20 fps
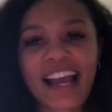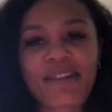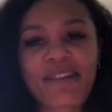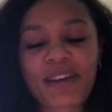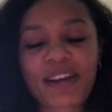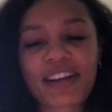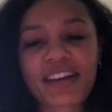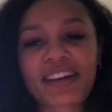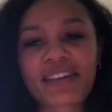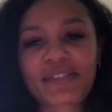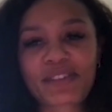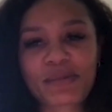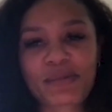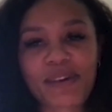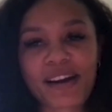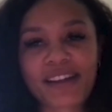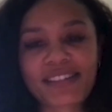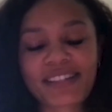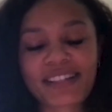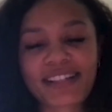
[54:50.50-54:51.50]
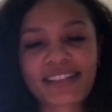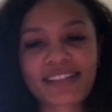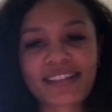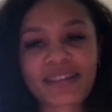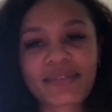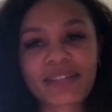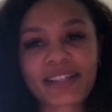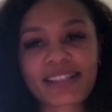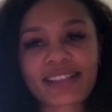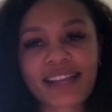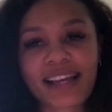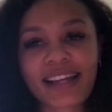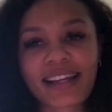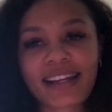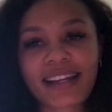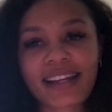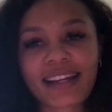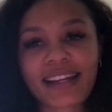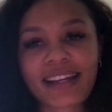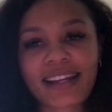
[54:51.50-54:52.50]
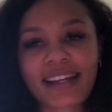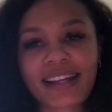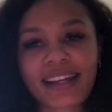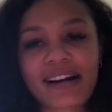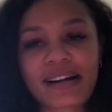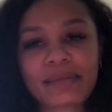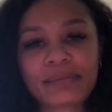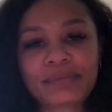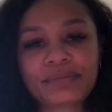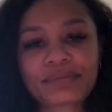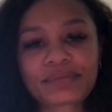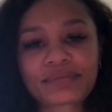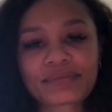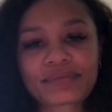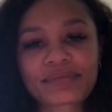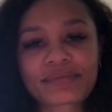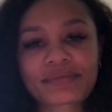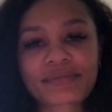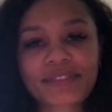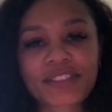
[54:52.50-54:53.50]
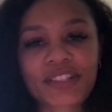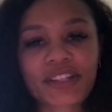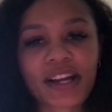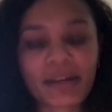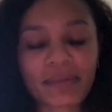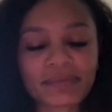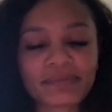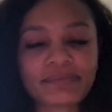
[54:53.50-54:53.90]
working on a few projects, so I'm excited. So yeah.